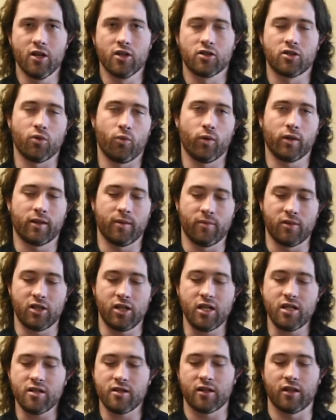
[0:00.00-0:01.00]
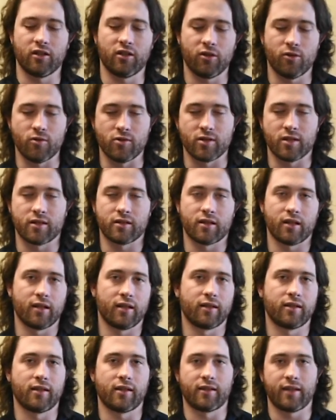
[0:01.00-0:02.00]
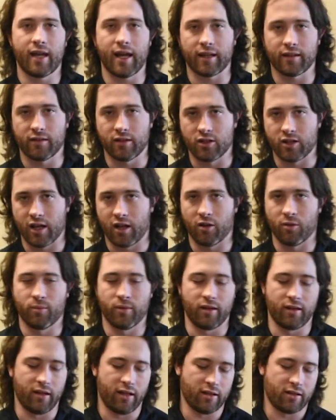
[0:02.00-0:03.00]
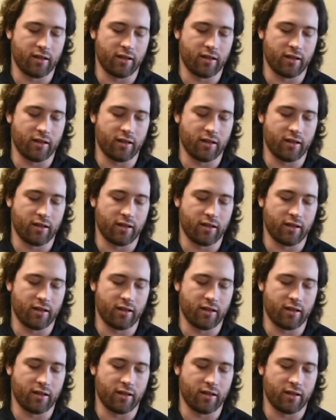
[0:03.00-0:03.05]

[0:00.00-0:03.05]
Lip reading: So what the machine's going to do is it's going to detect the shallow breathing.